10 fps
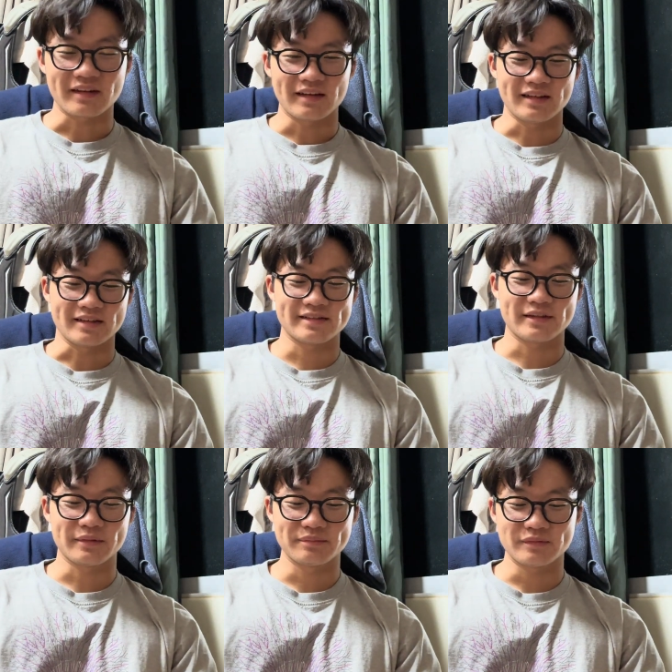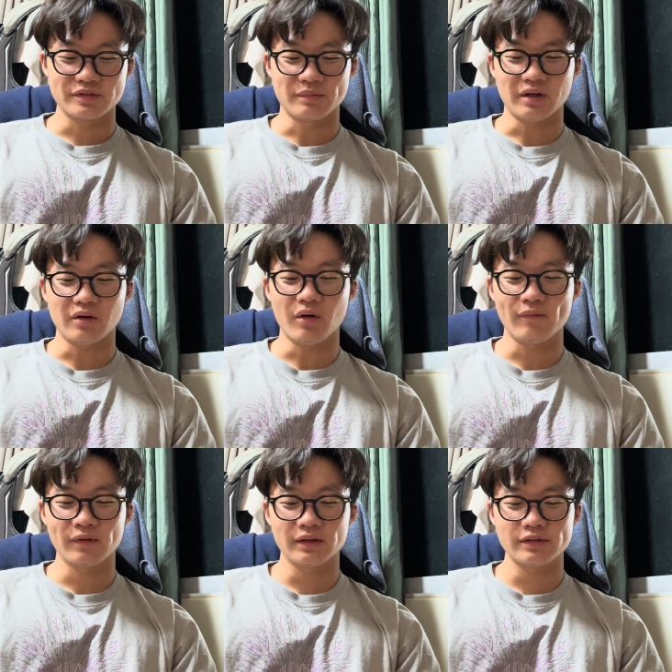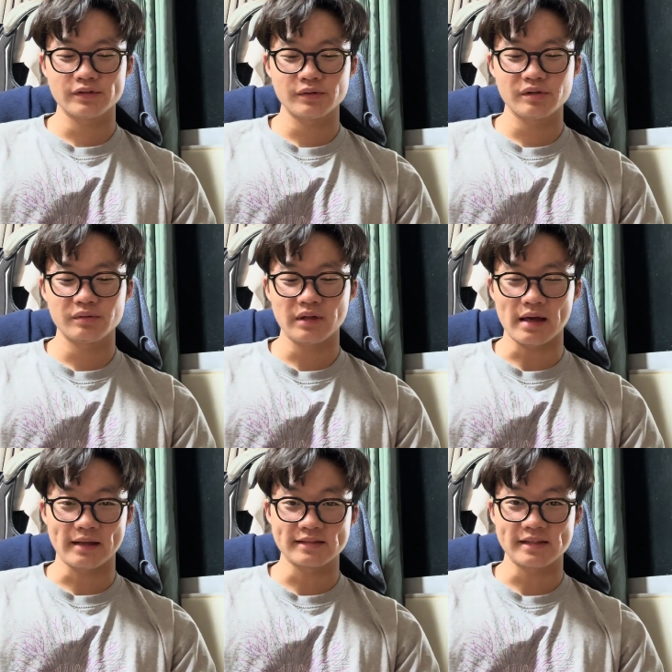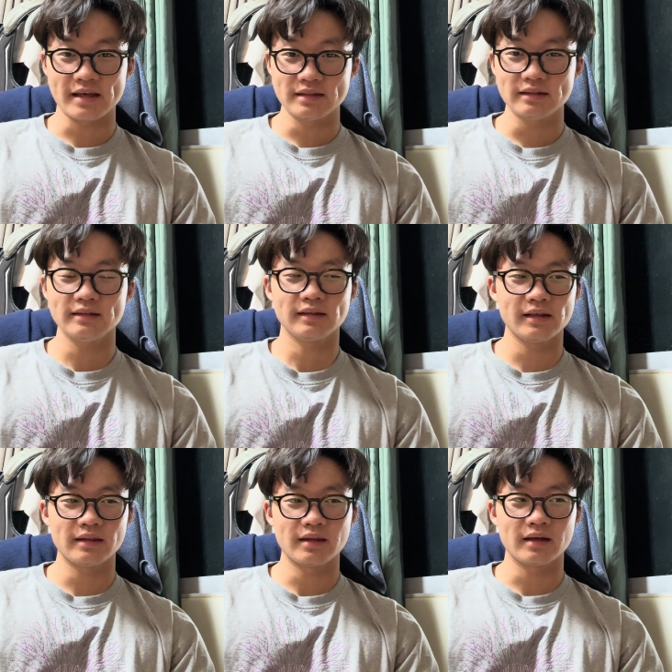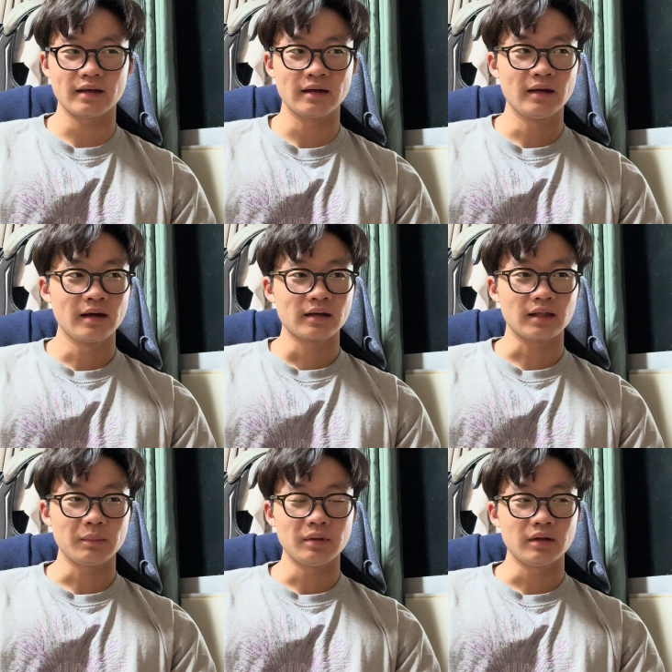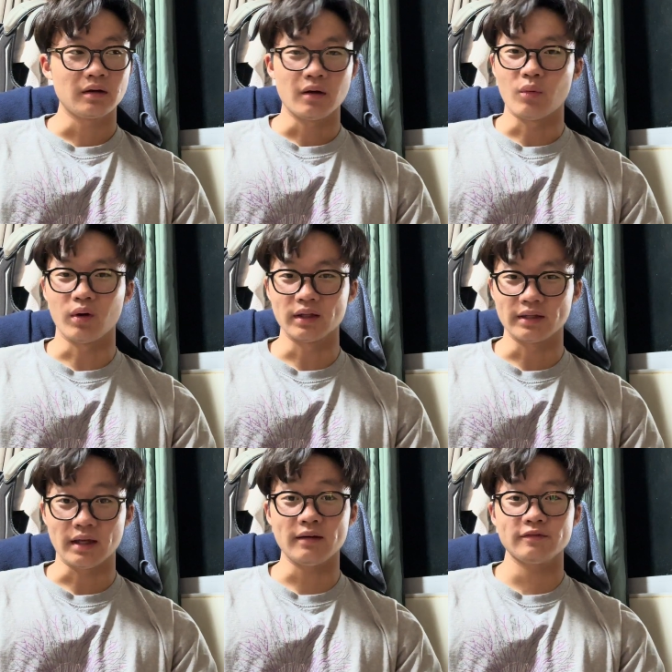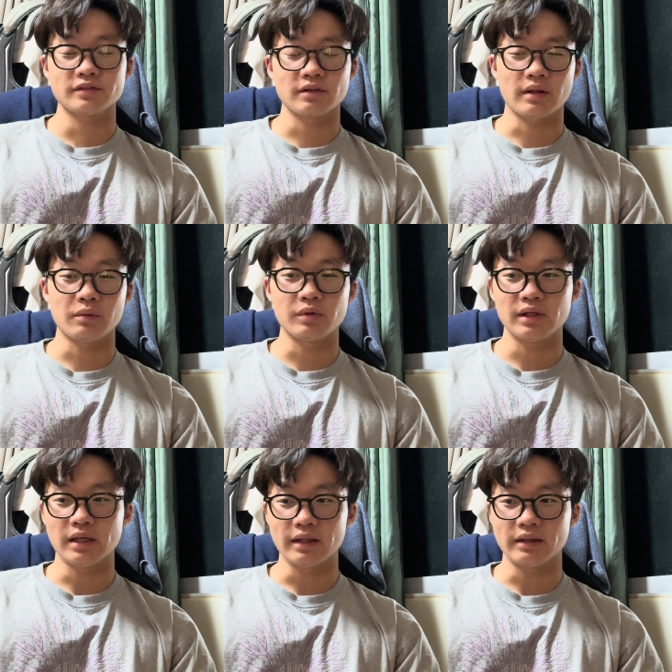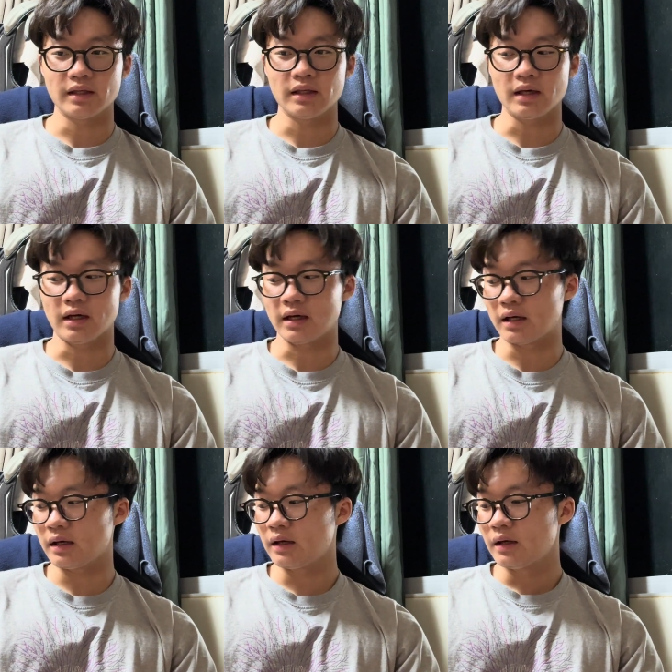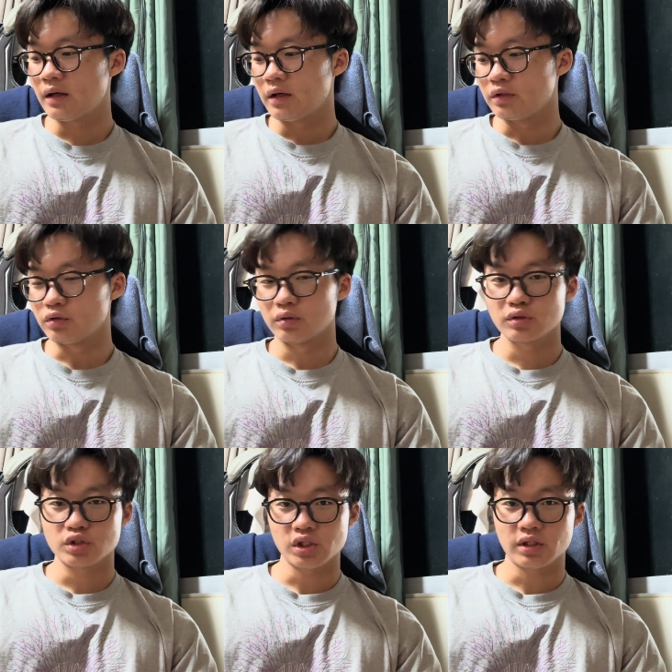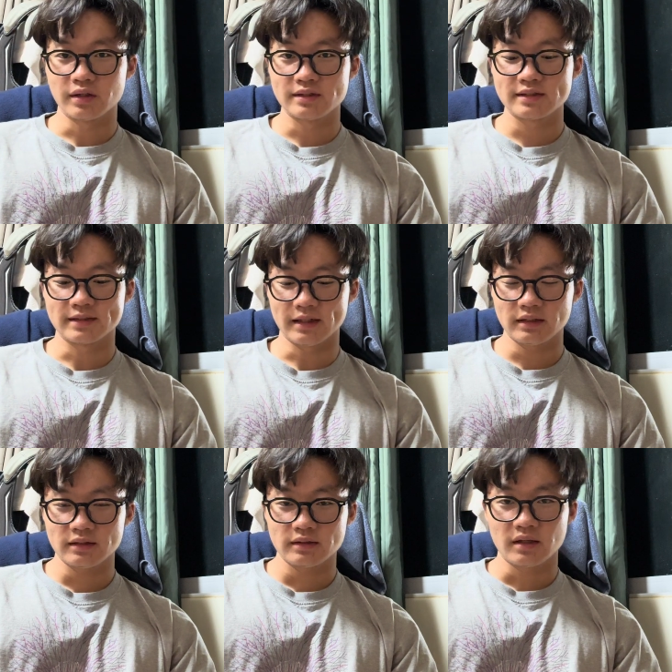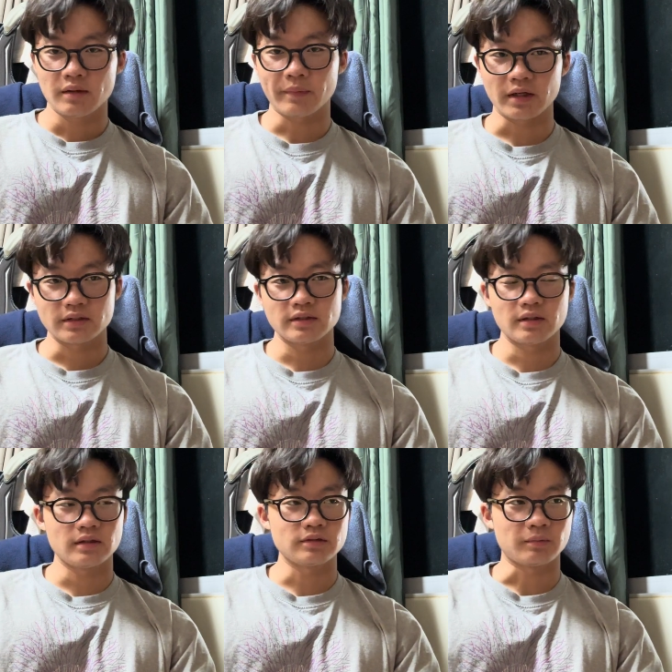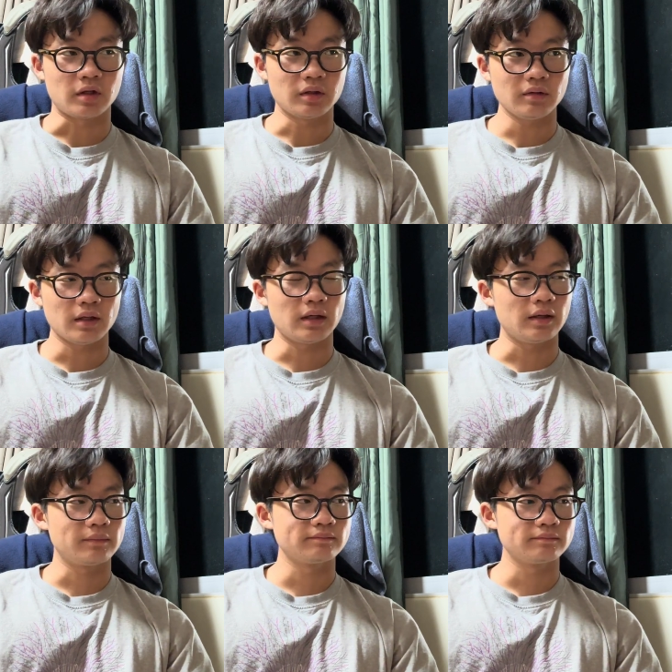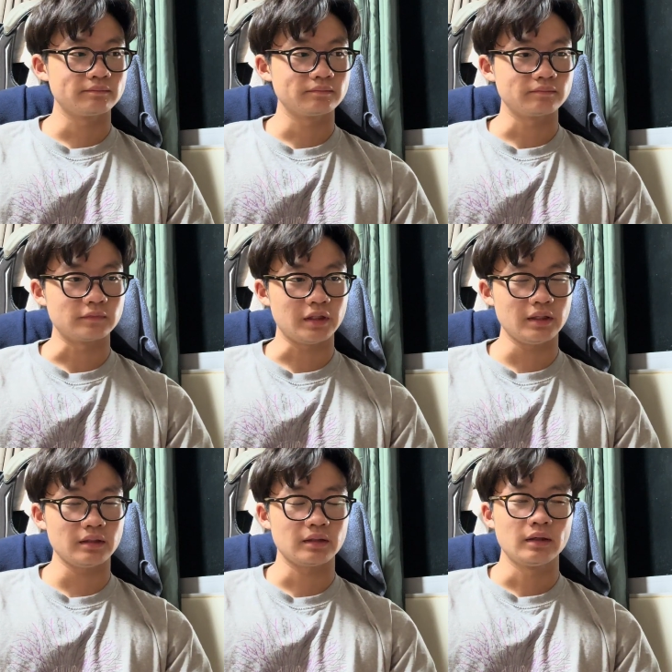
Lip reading: yes, so tomorrow hopefully Suyun and Seun lead the club well enough so that we get the Nurungji goods done by tomorrow. Yeah.